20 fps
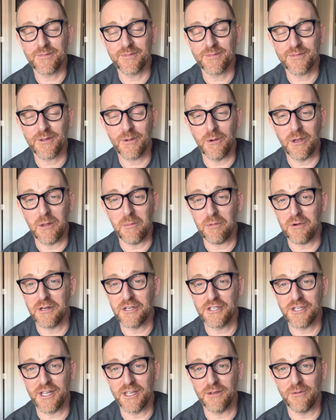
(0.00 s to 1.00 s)
we
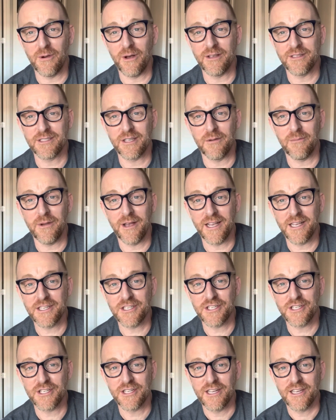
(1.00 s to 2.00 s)
appreciate you all so
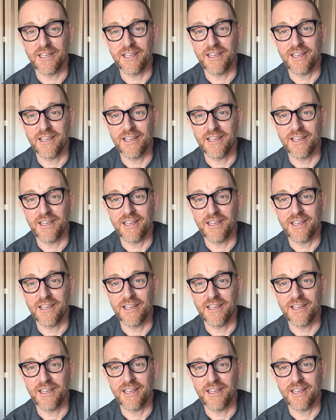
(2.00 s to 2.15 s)
much.